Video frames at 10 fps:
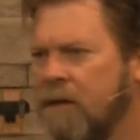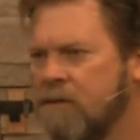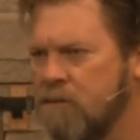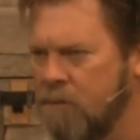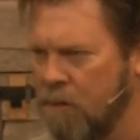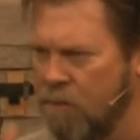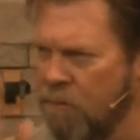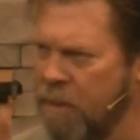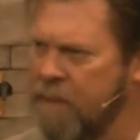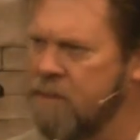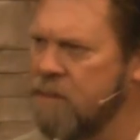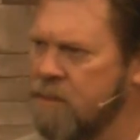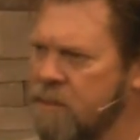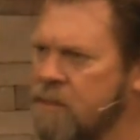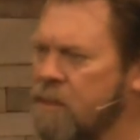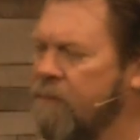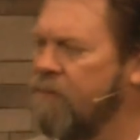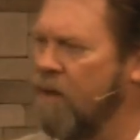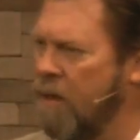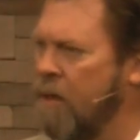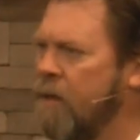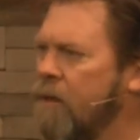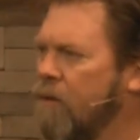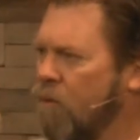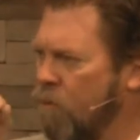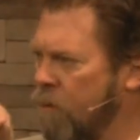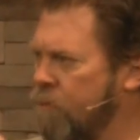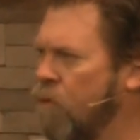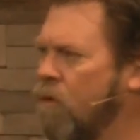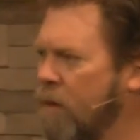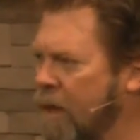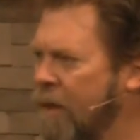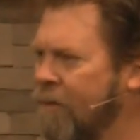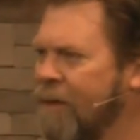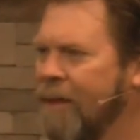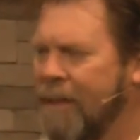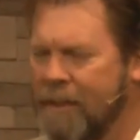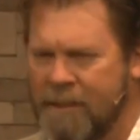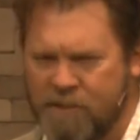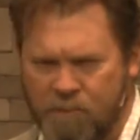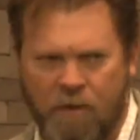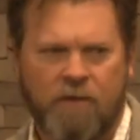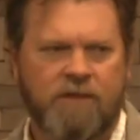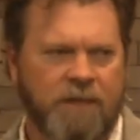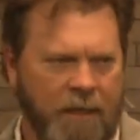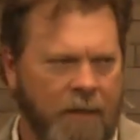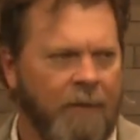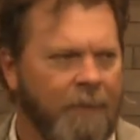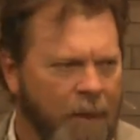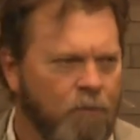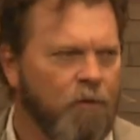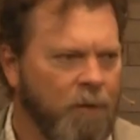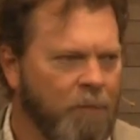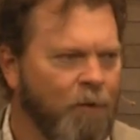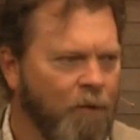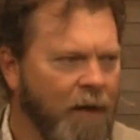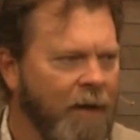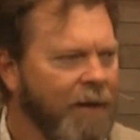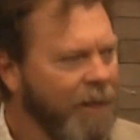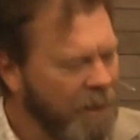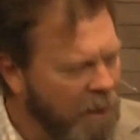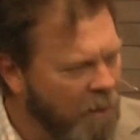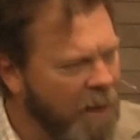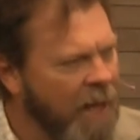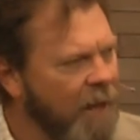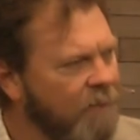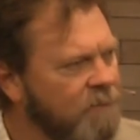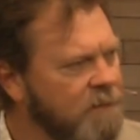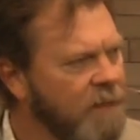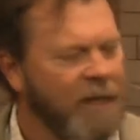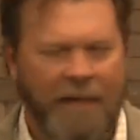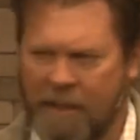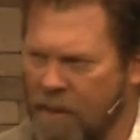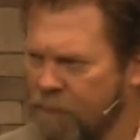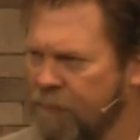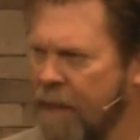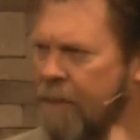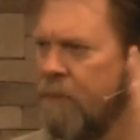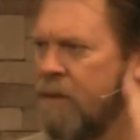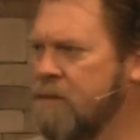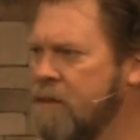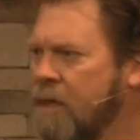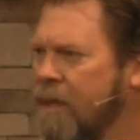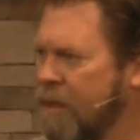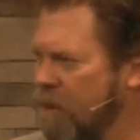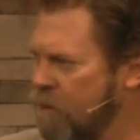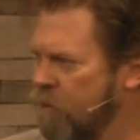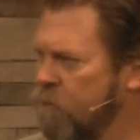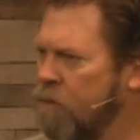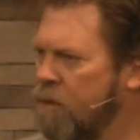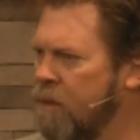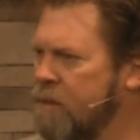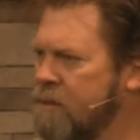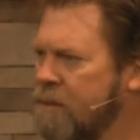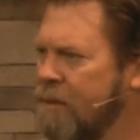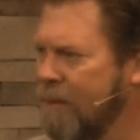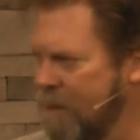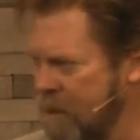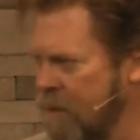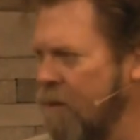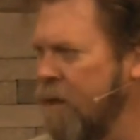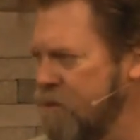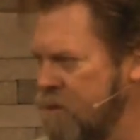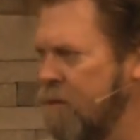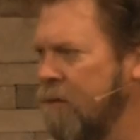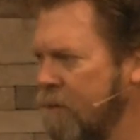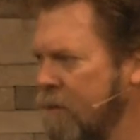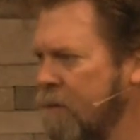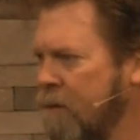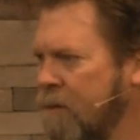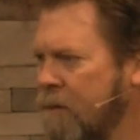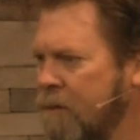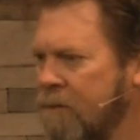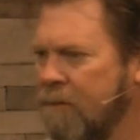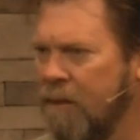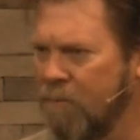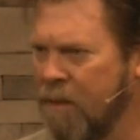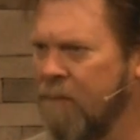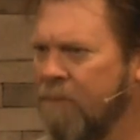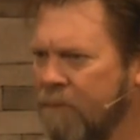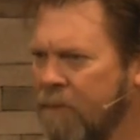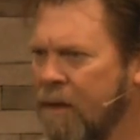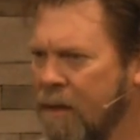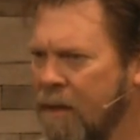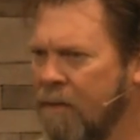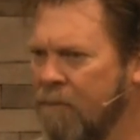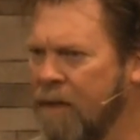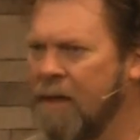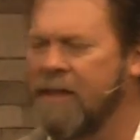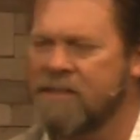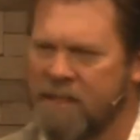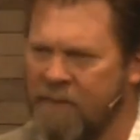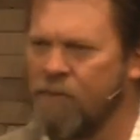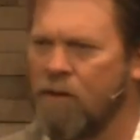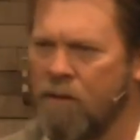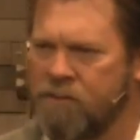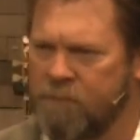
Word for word: so the graciousness of God will be poured out and His mercy will be poured out in our lives, in our families, in our communities, and in our nation. Amen? Amen. Let's stand for closing prayer.